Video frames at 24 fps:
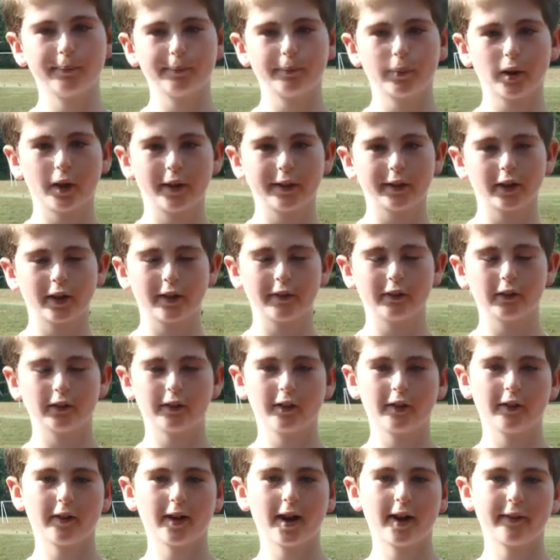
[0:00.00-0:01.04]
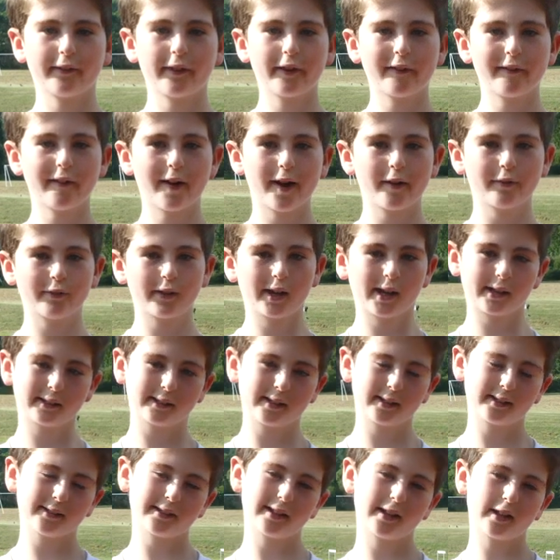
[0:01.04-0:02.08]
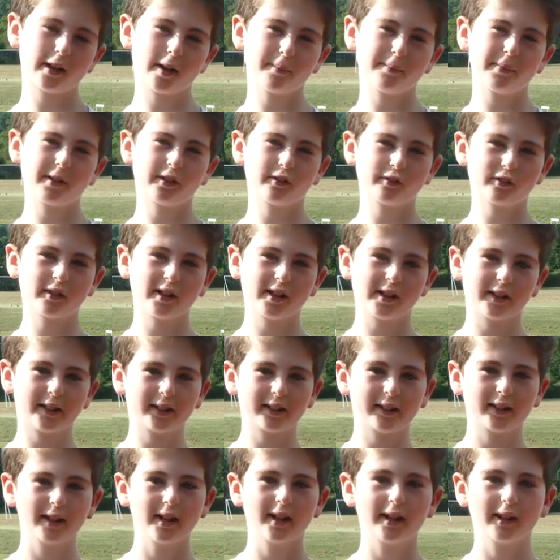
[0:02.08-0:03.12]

by going to Harrow Athletics, and I've been training